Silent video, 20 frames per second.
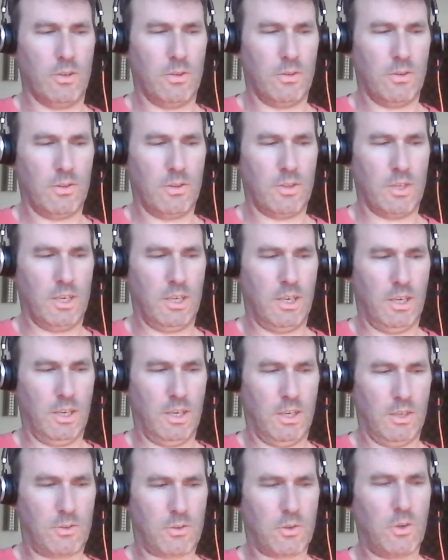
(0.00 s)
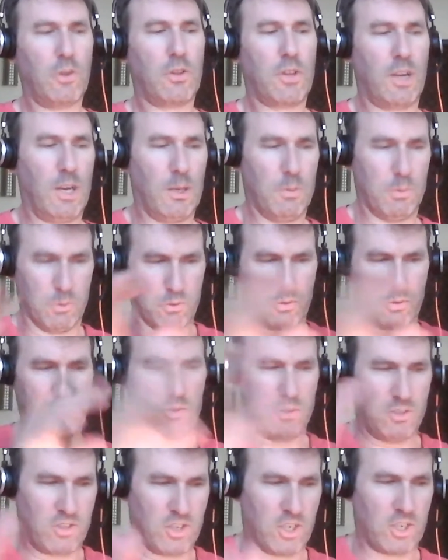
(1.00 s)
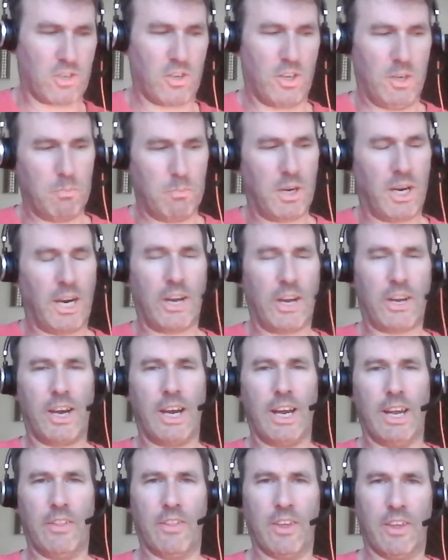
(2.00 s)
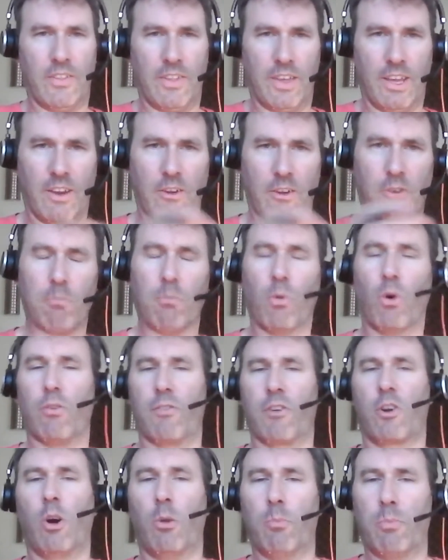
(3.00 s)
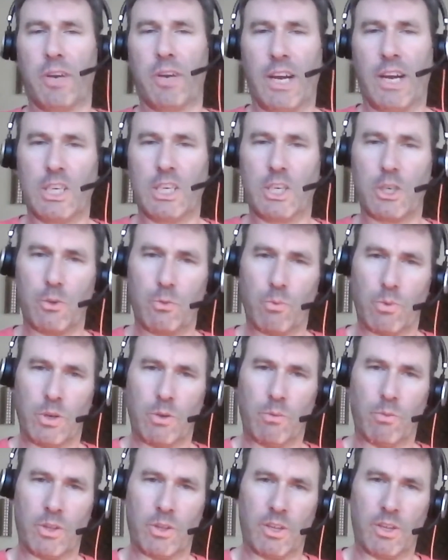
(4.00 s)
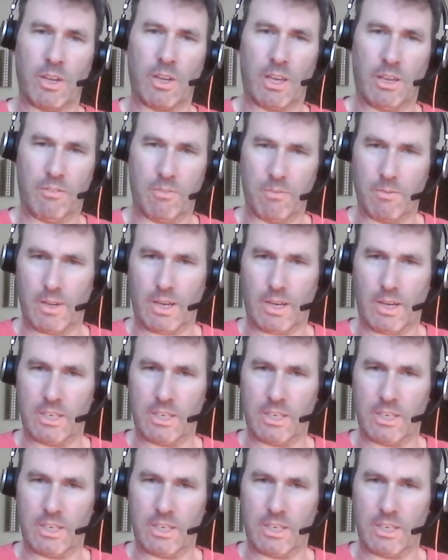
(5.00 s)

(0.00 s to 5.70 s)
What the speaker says: the truth tables essentially in part A, they're more of a combination with a